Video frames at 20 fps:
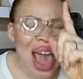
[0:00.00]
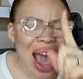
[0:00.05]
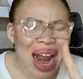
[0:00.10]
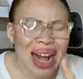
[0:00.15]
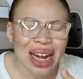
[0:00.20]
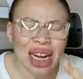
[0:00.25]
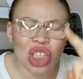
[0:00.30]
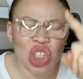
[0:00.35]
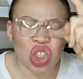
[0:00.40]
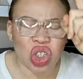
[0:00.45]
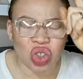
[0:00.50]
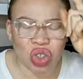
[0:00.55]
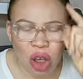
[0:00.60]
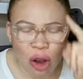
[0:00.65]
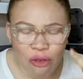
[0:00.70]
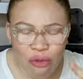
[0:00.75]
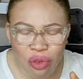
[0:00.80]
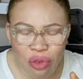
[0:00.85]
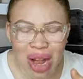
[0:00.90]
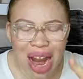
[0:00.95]
Any
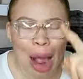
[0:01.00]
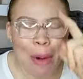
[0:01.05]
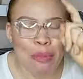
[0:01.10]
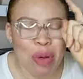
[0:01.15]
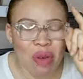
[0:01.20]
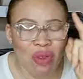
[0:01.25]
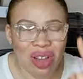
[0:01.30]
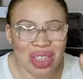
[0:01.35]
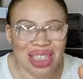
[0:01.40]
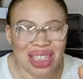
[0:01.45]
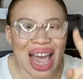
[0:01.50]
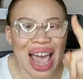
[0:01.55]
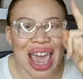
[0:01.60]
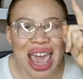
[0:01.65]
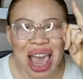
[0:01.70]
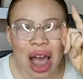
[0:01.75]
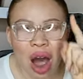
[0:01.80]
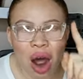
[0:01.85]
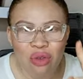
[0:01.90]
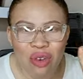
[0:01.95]
suffering, I prophesy
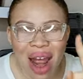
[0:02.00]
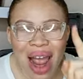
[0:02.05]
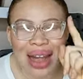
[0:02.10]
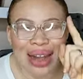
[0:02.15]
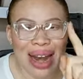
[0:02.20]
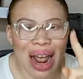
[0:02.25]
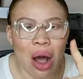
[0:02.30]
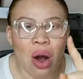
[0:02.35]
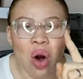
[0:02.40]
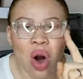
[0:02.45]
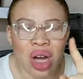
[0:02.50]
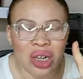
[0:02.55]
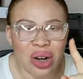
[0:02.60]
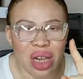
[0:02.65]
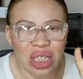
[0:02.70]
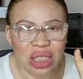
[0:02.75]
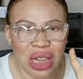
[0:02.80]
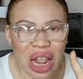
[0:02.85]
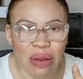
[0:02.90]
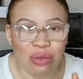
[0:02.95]
right now on
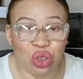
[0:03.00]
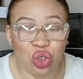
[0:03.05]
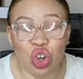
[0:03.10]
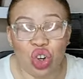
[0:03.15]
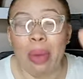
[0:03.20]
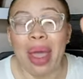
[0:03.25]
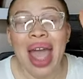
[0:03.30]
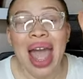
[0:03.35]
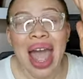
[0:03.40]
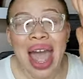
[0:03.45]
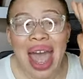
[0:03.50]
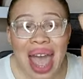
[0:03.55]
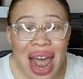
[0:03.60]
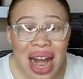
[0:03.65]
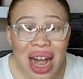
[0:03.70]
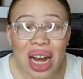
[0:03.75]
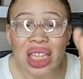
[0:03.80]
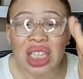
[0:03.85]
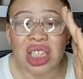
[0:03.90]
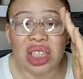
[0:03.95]
this live stream.
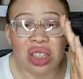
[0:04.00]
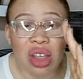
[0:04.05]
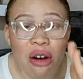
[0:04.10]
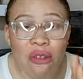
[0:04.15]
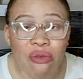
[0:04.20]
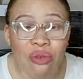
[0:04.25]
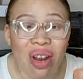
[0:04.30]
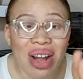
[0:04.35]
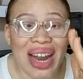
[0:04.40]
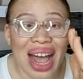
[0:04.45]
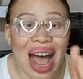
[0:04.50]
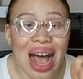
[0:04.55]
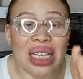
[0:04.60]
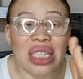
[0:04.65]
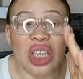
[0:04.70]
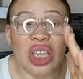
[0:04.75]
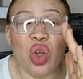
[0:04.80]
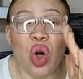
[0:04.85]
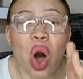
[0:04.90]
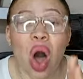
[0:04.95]
Any suffering that
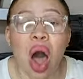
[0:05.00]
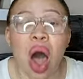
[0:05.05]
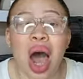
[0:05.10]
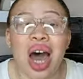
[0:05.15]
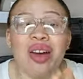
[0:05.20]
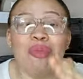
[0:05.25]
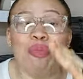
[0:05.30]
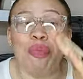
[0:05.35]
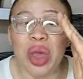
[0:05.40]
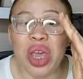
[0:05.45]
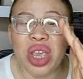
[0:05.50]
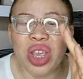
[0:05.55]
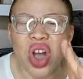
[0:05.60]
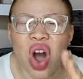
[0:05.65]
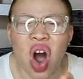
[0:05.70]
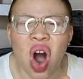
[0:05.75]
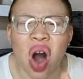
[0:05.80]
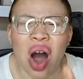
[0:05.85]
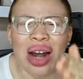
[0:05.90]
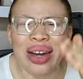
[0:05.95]
has gone
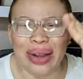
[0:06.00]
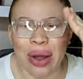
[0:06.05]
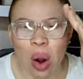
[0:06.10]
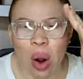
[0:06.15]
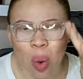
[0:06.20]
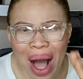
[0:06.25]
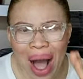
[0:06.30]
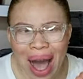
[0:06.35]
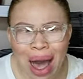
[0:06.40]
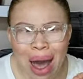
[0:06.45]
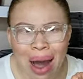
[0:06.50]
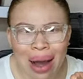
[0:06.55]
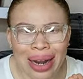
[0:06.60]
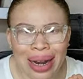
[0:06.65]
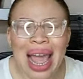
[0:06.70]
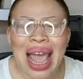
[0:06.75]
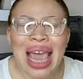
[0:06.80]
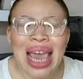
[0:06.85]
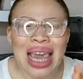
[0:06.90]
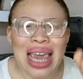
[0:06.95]
beyond the while,
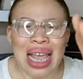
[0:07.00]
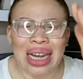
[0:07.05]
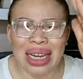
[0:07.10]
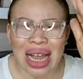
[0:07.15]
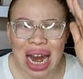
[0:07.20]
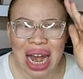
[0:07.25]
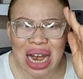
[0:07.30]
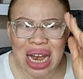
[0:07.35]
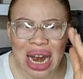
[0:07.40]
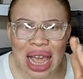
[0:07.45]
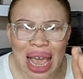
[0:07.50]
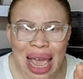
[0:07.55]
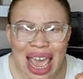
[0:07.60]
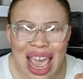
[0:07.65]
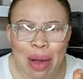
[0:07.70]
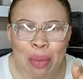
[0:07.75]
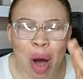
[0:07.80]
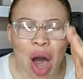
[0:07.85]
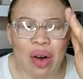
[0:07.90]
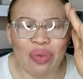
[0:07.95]
in the
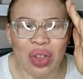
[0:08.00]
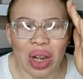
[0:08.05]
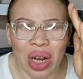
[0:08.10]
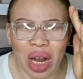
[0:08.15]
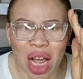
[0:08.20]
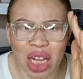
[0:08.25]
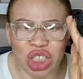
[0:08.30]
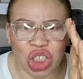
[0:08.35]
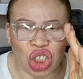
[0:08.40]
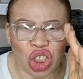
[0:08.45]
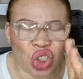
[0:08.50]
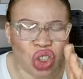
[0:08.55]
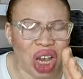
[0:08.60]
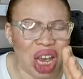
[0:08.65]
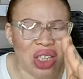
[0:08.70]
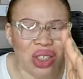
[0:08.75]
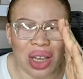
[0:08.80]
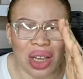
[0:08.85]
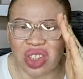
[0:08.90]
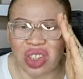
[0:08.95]
name of the Lord
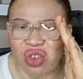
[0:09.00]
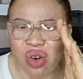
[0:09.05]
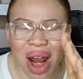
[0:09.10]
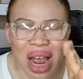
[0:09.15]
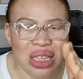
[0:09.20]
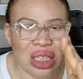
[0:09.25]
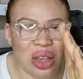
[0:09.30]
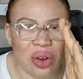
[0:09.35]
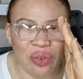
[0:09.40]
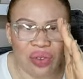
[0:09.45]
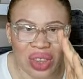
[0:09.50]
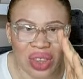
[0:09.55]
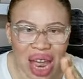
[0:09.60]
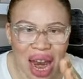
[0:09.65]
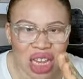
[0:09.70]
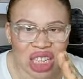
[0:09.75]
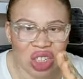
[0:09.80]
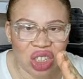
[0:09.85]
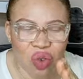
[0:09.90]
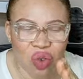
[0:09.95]
Jesus Christ of
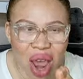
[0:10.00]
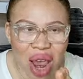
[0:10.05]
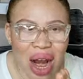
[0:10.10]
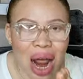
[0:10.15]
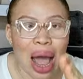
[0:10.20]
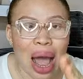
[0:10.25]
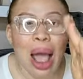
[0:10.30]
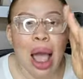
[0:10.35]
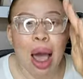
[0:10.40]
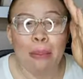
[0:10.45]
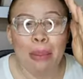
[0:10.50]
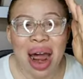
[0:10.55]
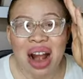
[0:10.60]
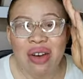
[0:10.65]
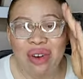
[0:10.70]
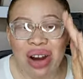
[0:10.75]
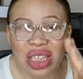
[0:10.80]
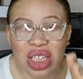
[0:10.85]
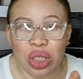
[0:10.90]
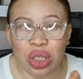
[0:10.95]
Nazareth, by
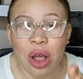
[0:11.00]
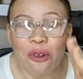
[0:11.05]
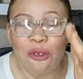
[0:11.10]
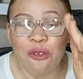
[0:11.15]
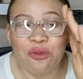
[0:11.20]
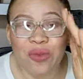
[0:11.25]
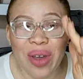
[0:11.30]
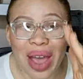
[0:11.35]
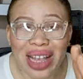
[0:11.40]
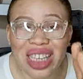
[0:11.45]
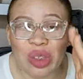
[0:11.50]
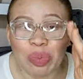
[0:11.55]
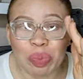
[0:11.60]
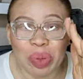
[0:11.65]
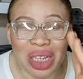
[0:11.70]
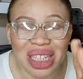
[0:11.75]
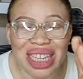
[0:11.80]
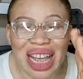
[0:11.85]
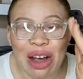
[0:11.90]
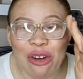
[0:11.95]
reason of First
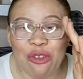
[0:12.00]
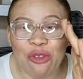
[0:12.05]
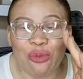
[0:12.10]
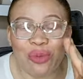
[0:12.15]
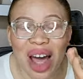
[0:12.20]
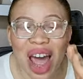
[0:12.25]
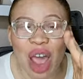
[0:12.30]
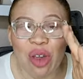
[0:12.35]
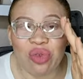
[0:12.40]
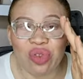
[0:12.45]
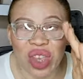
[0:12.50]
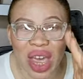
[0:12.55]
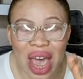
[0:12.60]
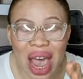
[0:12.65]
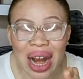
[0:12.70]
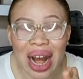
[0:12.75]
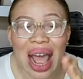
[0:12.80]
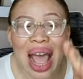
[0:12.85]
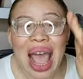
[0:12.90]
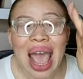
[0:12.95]
Peter
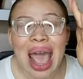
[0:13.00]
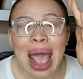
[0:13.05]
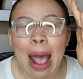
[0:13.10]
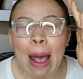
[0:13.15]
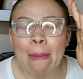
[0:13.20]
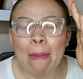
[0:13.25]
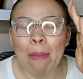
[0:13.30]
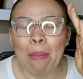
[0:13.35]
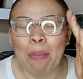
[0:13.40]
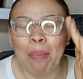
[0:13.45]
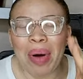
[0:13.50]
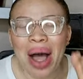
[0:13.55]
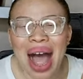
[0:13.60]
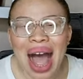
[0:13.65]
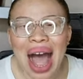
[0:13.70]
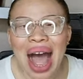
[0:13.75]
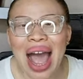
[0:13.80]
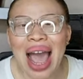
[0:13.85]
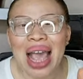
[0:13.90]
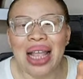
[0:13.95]
5:10, and
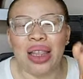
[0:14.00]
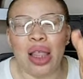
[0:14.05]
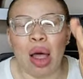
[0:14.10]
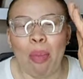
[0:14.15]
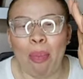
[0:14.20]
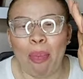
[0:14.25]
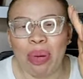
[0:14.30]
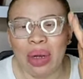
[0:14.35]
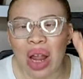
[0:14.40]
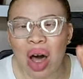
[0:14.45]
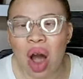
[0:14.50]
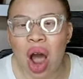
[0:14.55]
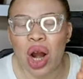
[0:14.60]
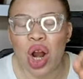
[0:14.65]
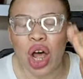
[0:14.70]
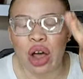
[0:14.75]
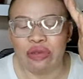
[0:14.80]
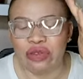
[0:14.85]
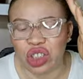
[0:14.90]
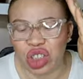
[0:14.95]
by the blood
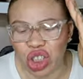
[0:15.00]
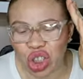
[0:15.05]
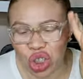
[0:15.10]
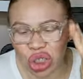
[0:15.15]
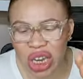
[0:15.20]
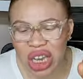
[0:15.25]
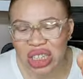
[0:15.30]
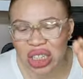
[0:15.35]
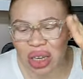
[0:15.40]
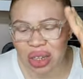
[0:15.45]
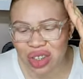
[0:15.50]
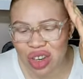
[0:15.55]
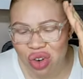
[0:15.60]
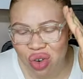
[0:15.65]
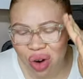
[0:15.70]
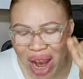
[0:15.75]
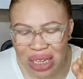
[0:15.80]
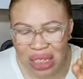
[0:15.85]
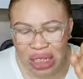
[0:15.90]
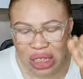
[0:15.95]
of Jesus
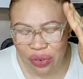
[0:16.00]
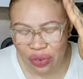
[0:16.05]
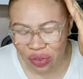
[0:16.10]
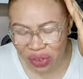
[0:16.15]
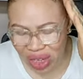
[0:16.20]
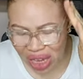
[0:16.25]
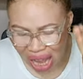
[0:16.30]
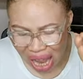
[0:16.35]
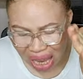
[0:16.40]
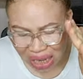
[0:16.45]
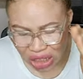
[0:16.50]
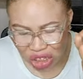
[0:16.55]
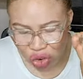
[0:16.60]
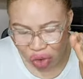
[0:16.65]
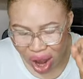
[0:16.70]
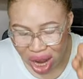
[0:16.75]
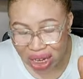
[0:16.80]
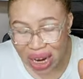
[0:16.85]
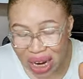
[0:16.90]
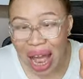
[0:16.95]
Christ of
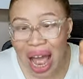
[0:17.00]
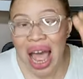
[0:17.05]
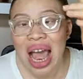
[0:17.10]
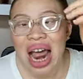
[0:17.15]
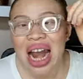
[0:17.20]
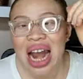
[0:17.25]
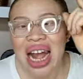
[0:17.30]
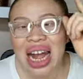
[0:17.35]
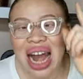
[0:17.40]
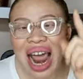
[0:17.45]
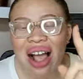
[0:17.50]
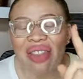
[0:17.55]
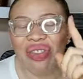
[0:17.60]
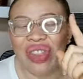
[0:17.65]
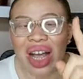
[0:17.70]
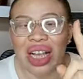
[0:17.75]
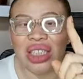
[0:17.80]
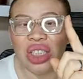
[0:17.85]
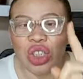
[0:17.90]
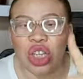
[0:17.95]
Nazareth, let
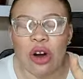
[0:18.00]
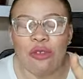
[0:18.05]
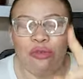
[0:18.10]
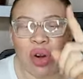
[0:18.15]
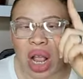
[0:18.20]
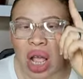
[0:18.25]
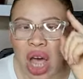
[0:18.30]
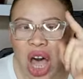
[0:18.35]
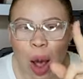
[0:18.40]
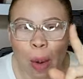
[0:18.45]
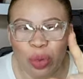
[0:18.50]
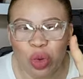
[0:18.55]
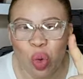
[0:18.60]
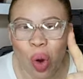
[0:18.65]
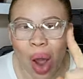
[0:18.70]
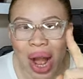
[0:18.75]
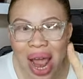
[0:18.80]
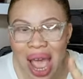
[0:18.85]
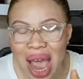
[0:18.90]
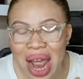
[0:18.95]
that suffering come to
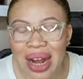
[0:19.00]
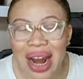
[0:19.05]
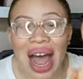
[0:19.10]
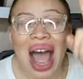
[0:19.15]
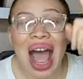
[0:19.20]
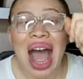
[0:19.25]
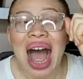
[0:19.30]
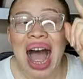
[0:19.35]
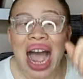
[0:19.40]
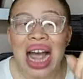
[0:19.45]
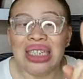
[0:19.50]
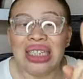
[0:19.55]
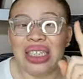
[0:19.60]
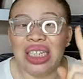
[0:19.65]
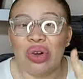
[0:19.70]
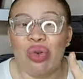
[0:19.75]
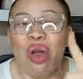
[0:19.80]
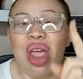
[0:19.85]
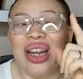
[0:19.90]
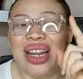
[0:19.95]
an end. I
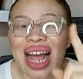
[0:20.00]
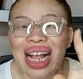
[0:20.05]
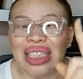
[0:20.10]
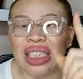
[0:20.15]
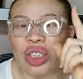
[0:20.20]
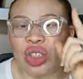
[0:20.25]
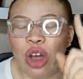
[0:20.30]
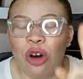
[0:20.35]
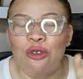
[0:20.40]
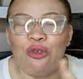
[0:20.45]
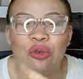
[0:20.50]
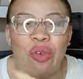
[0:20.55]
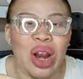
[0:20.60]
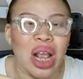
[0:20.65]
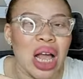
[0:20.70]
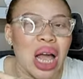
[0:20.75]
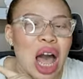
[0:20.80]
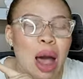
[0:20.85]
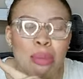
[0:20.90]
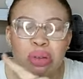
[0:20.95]
decree that
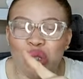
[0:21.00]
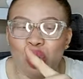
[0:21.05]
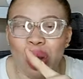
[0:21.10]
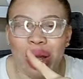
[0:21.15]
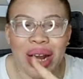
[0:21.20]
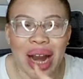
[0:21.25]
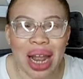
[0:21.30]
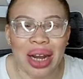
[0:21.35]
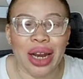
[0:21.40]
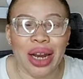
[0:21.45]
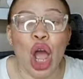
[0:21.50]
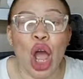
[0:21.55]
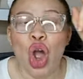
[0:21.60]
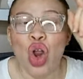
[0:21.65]
suffering comes to an end.